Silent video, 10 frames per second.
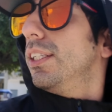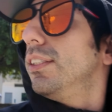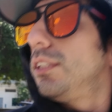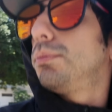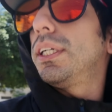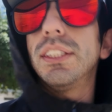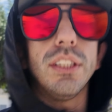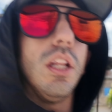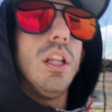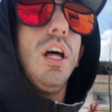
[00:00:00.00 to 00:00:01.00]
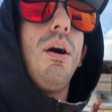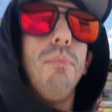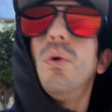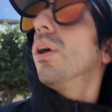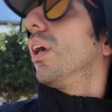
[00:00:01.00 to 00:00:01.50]
Seems like there's a lot
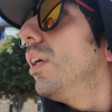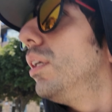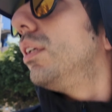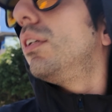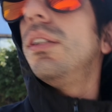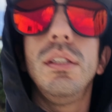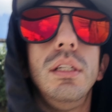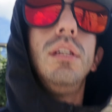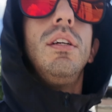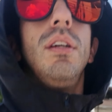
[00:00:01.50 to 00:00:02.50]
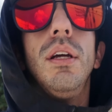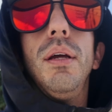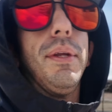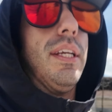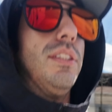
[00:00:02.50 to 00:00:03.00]
more
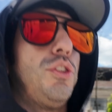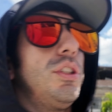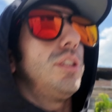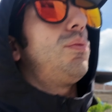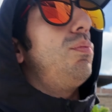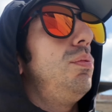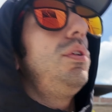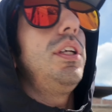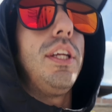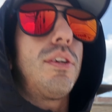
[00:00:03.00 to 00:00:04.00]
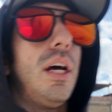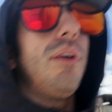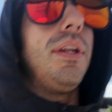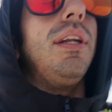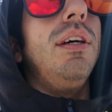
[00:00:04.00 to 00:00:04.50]
because it's just really
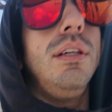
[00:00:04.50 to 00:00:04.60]
crowded.